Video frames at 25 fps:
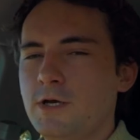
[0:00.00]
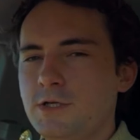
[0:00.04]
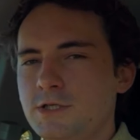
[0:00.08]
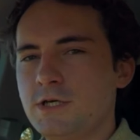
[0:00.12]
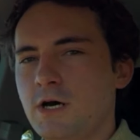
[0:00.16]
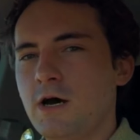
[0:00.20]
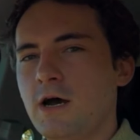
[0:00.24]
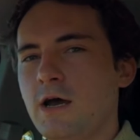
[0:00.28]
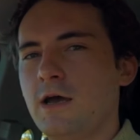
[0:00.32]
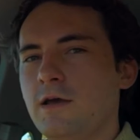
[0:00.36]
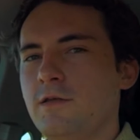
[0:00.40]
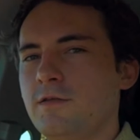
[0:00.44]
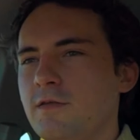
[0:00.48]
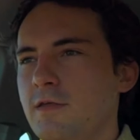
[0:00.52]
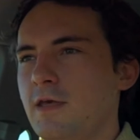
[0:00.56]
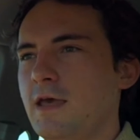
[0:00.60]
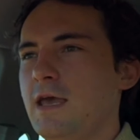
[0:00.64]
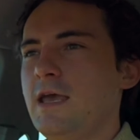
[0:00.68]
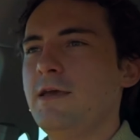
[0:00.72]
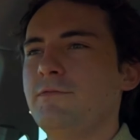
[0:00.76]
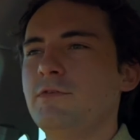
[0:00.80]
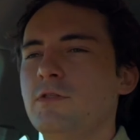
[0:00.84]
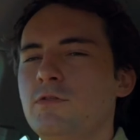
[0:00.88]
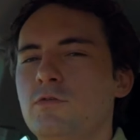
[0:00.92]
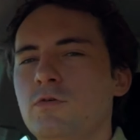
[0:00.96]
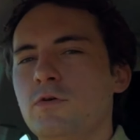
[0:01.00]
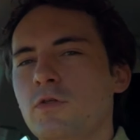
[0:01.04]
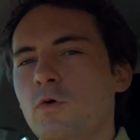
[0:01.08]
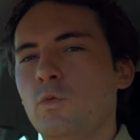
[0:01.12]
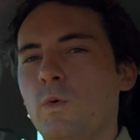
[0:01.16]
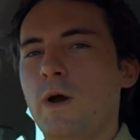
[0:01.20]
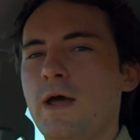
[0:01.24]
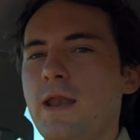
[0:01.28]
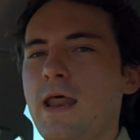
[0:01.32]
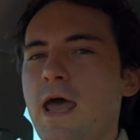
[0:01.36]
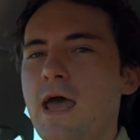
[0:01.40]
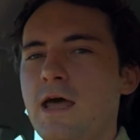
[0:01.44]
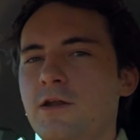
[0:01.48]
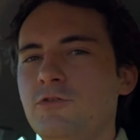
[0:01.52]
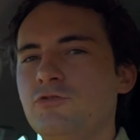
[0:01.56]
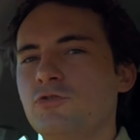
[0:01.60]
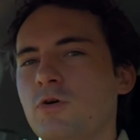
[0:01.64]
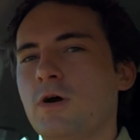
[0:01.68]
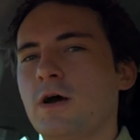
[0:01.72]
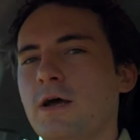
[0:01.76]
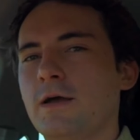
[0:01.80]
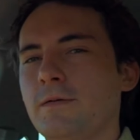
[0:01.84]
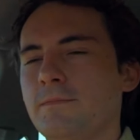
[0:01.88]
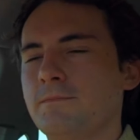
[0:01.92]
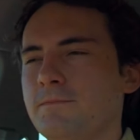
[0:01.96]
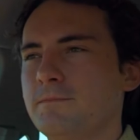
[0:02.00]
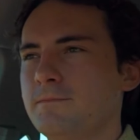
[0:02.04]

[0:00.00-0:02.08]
tyres, even through the wet and dry.